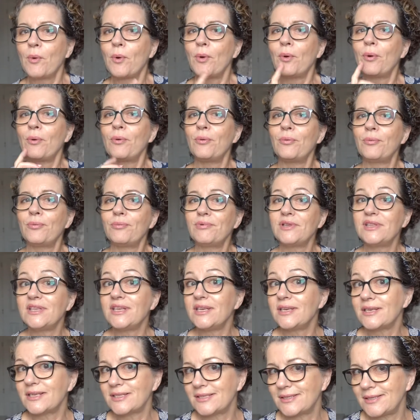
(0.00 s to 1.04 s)
With
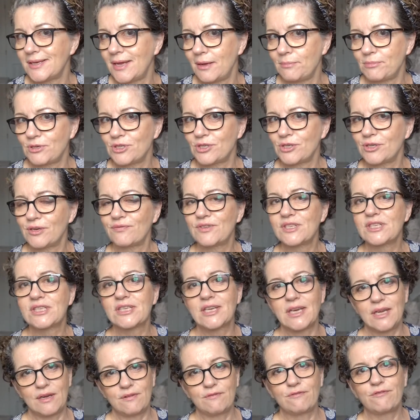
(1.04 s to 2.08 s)
the exception of the
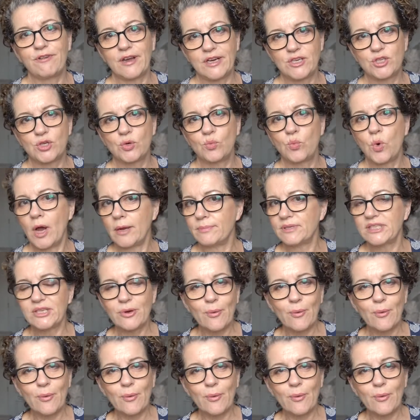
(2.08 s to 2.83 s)
SKYN facial wipes.